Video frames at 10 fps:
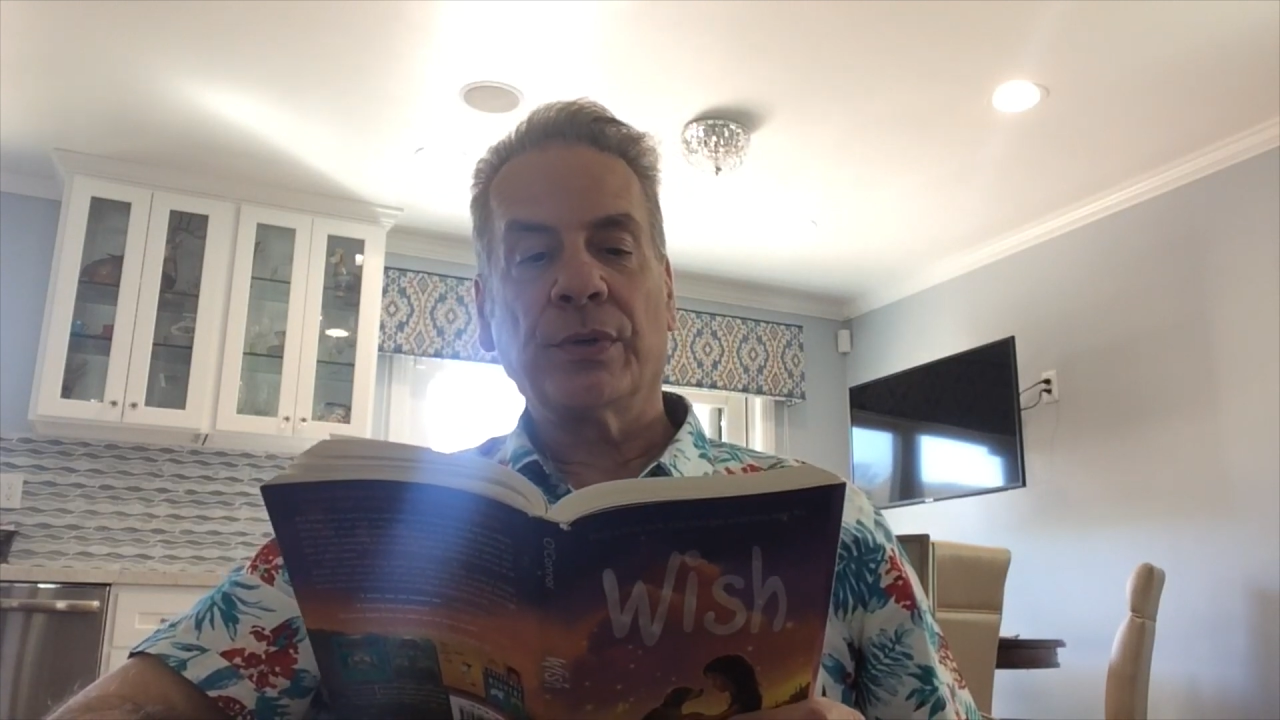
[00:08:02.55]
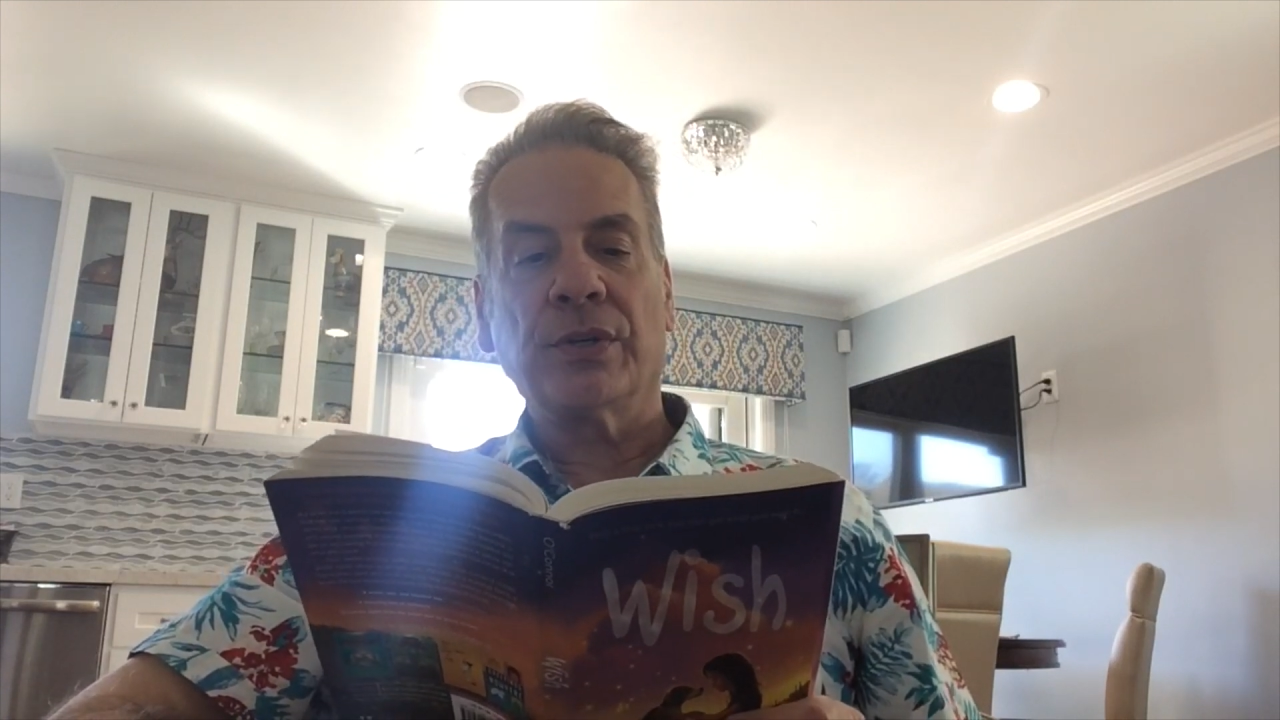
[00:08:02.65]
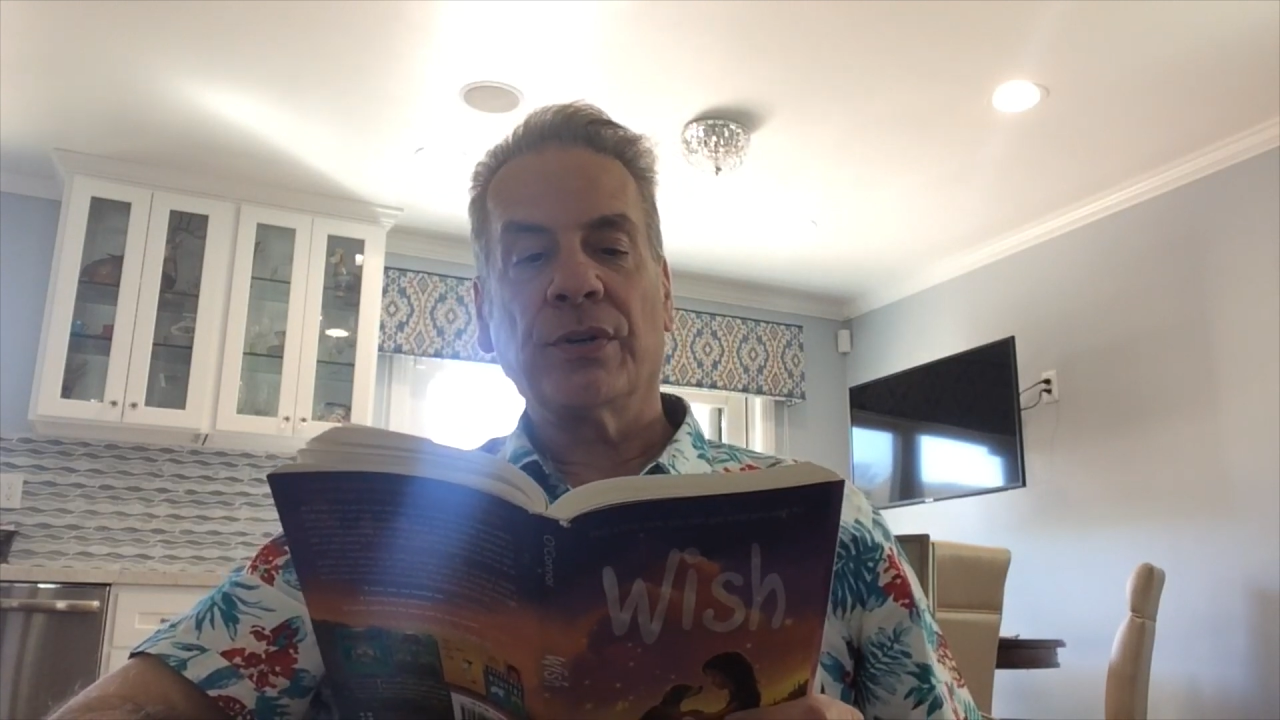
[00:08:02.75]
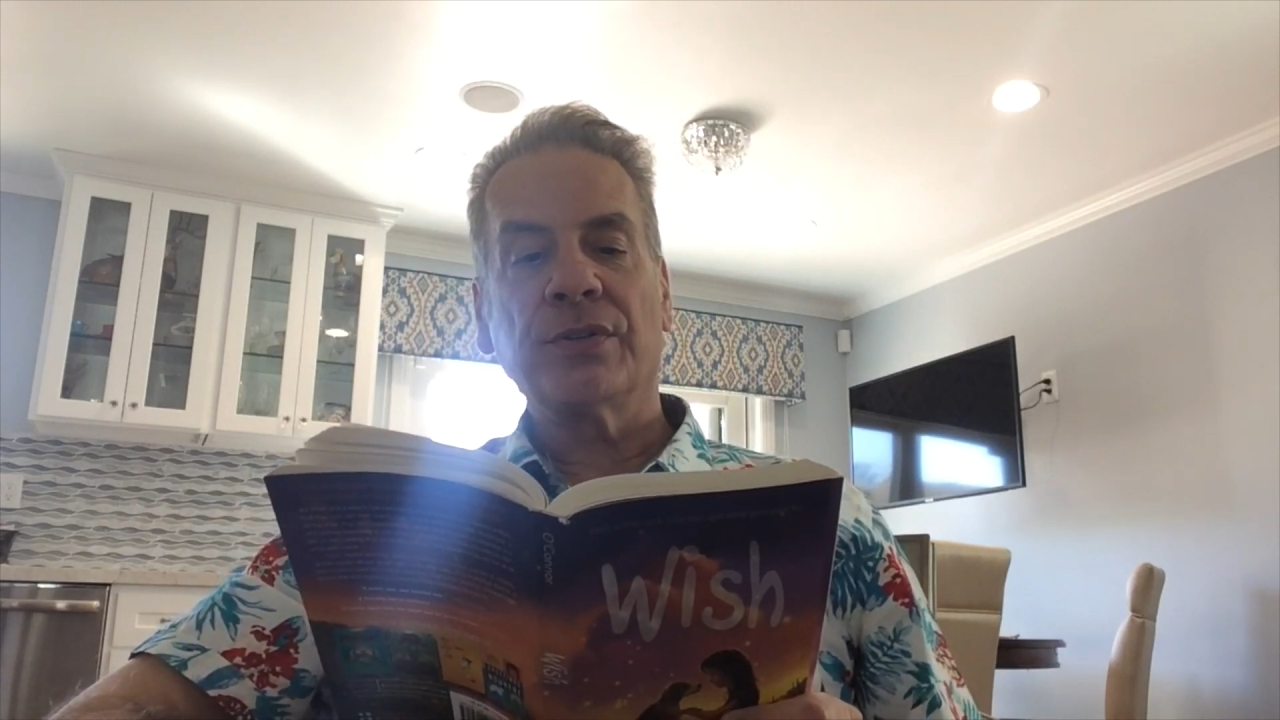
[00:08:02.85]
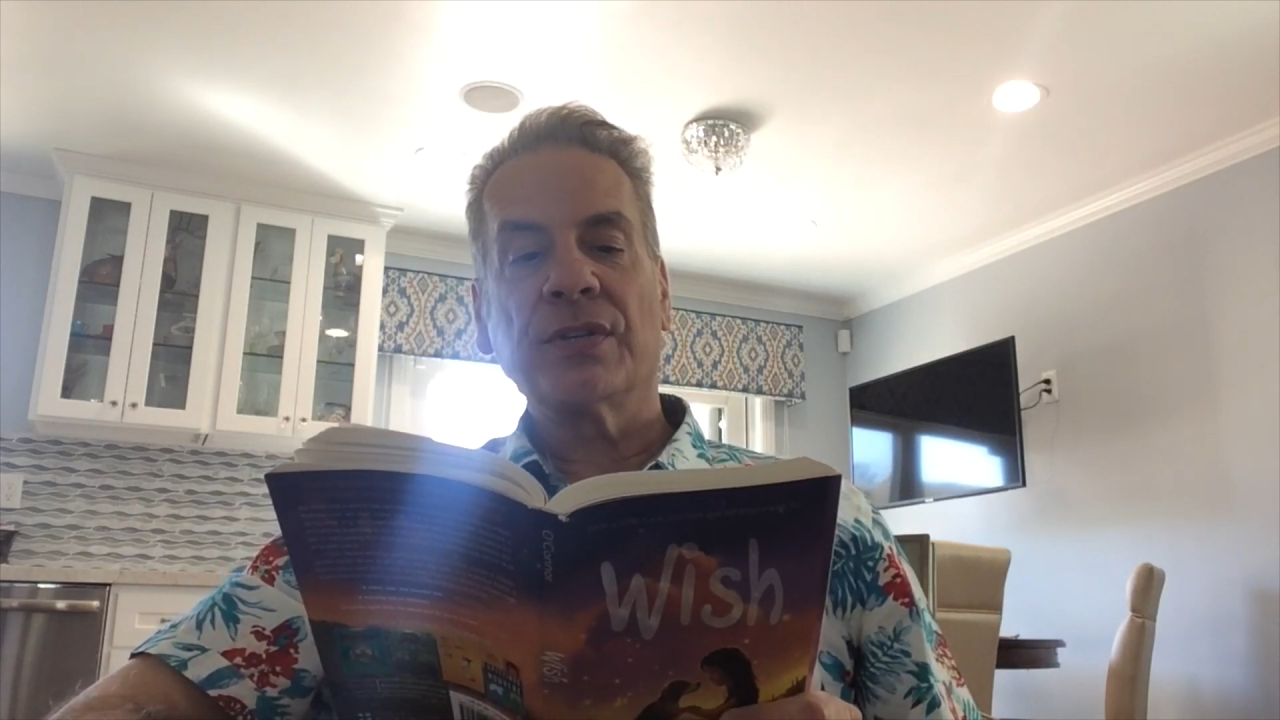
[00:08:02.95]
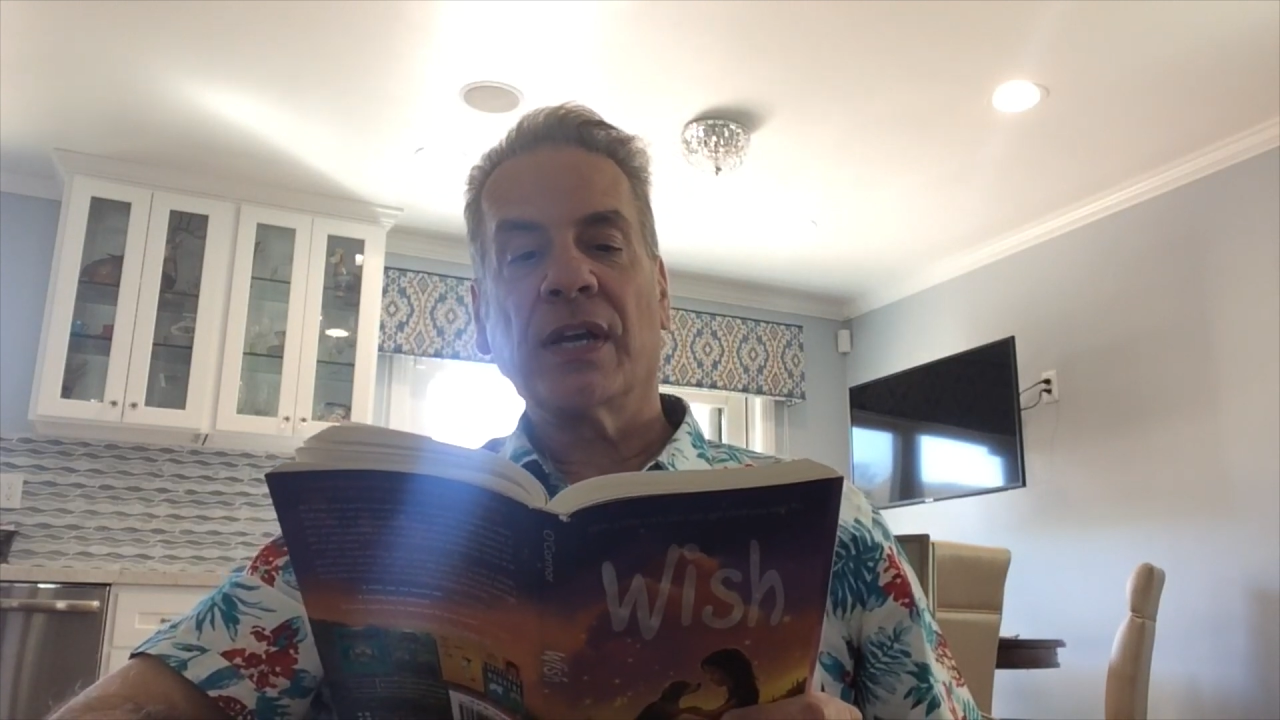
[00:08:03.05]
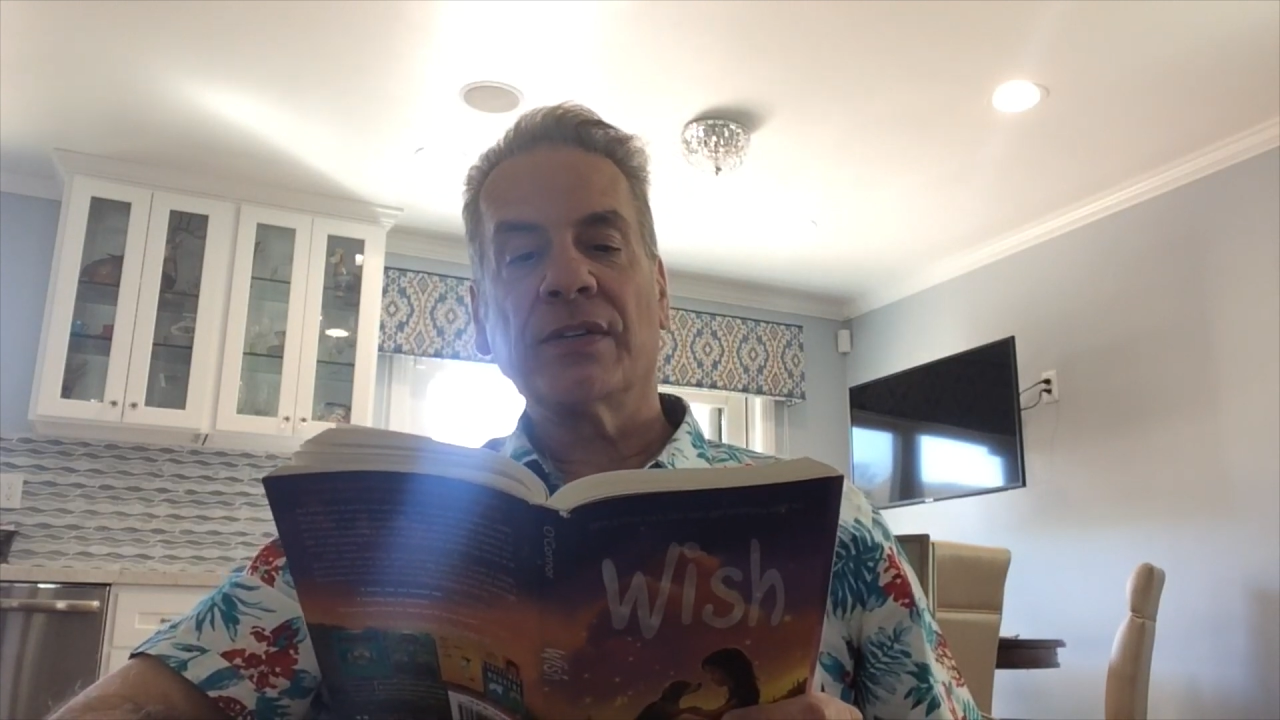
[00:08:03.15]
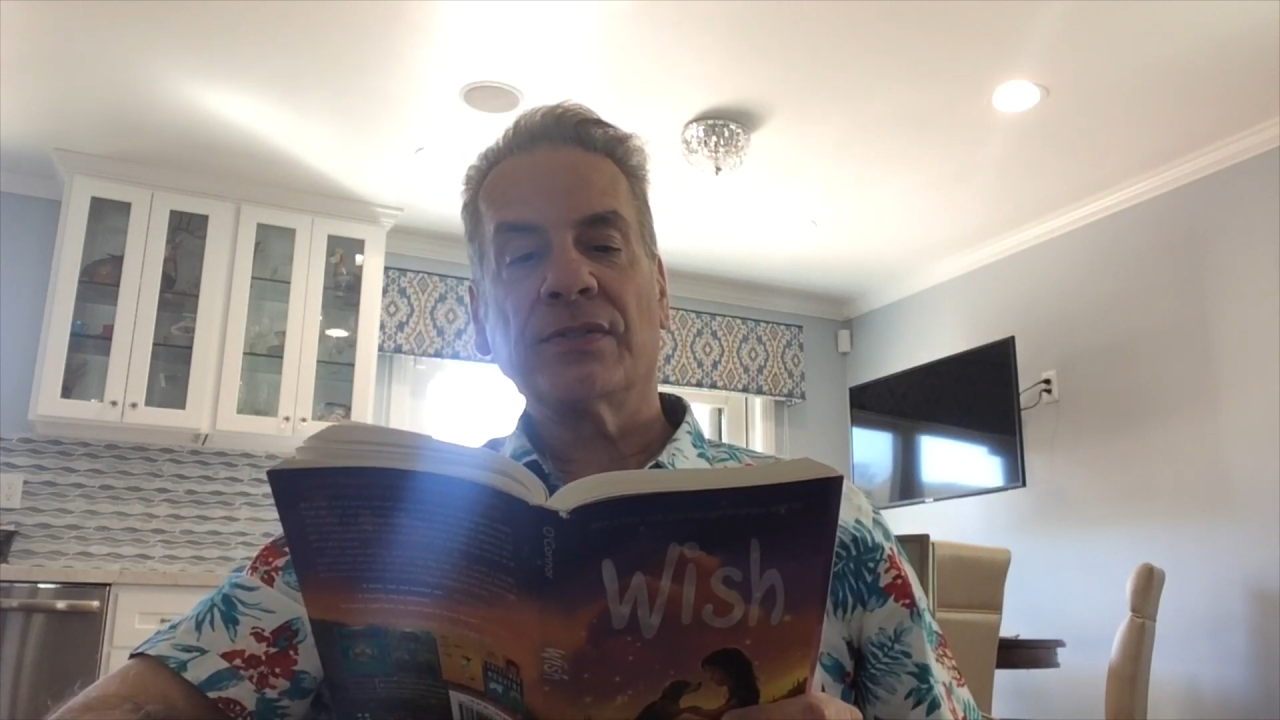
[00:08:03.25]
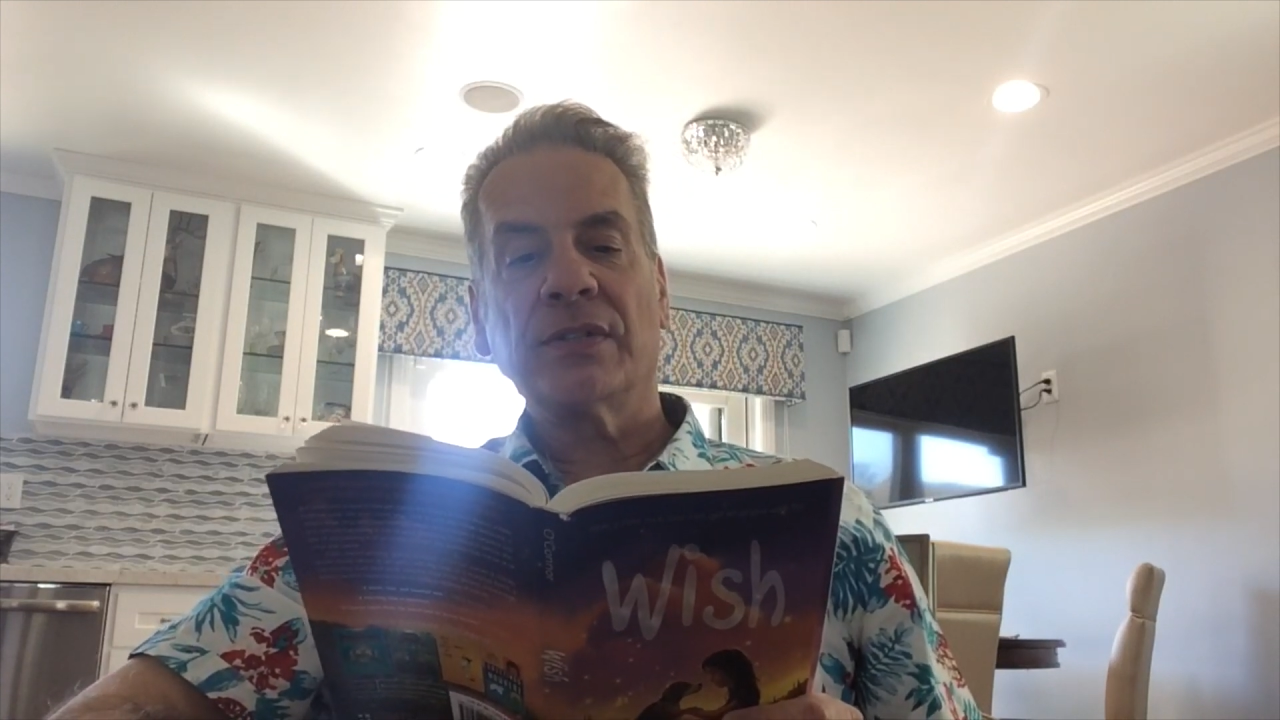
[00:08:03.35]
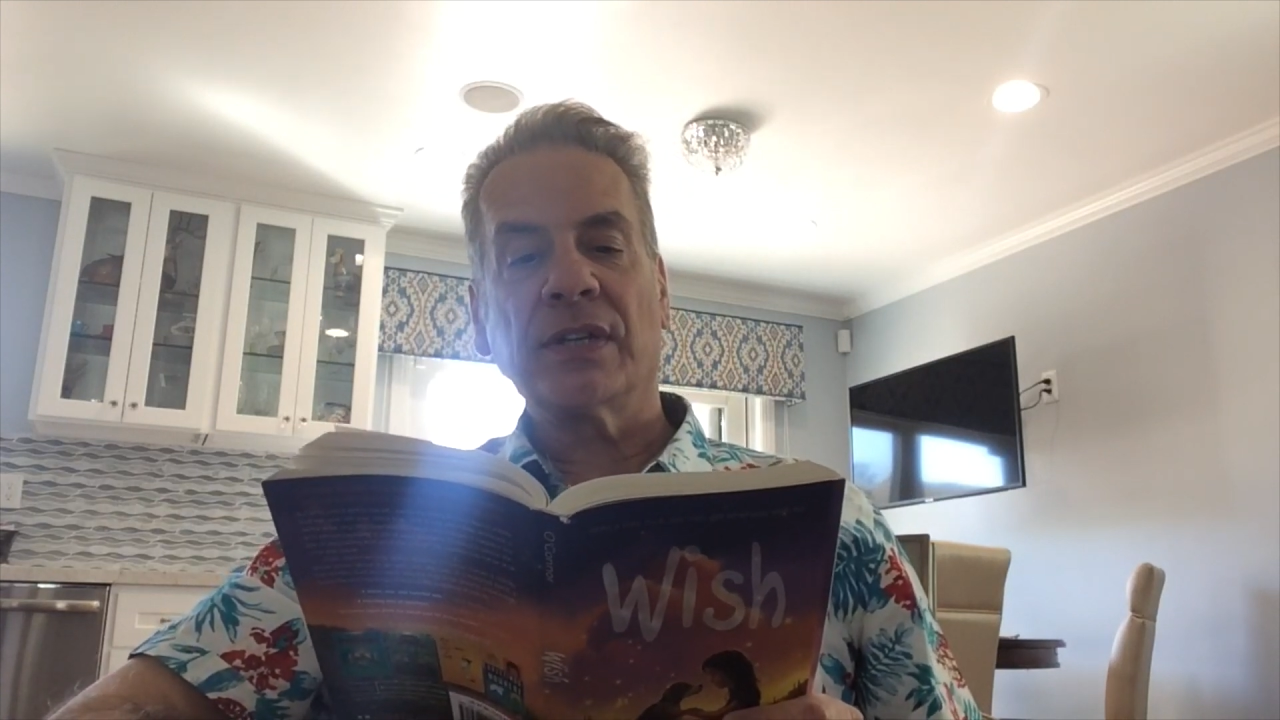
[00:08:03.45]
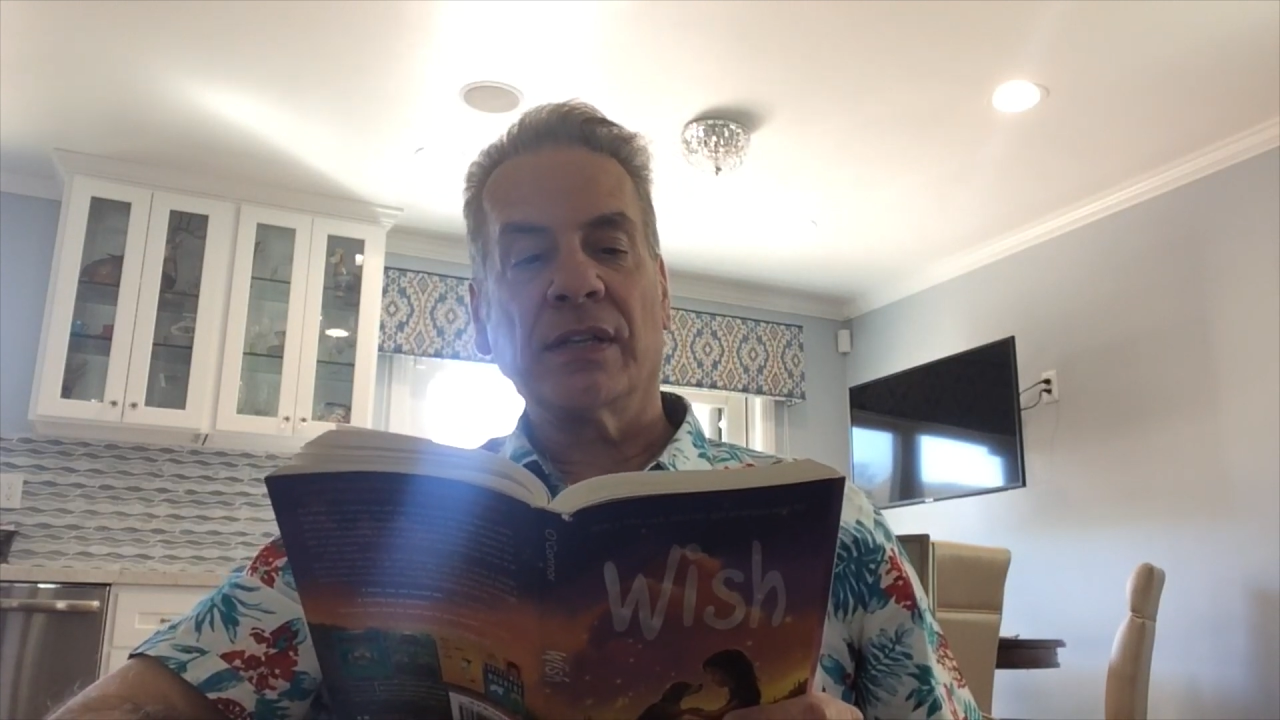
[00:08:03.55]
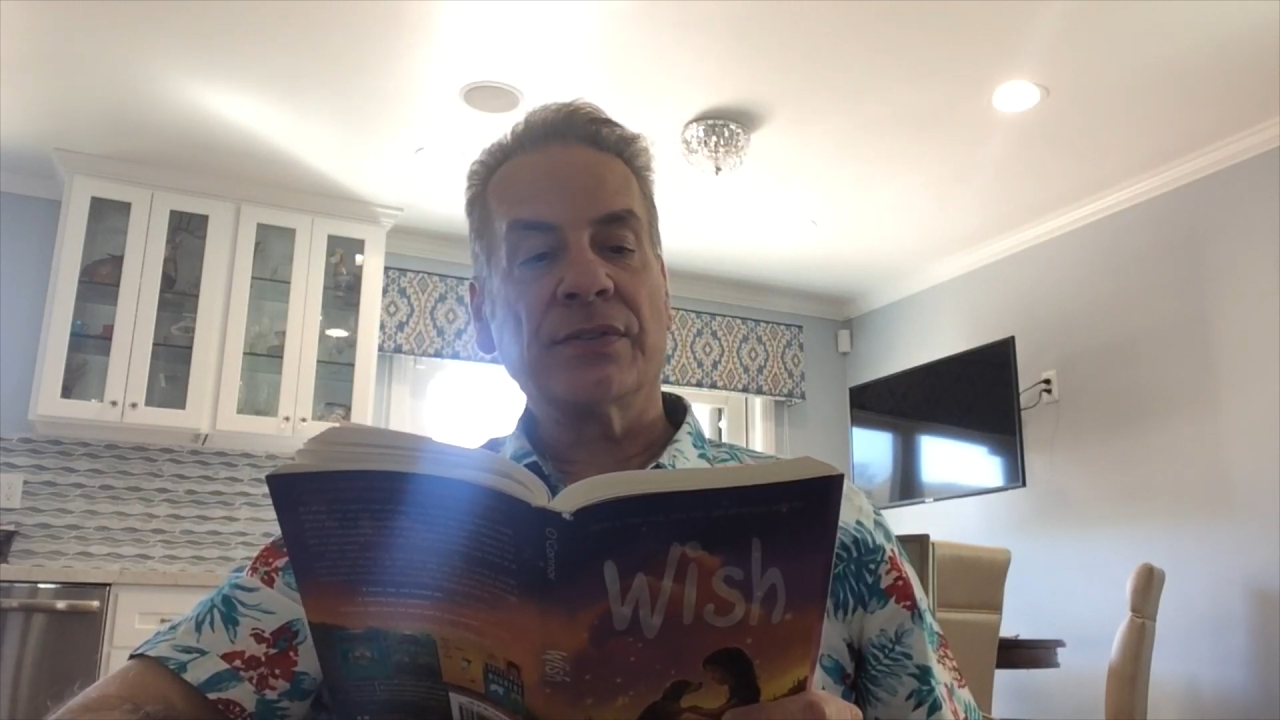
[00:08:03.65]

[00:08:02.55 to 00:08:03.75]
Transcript: urge Gus to tell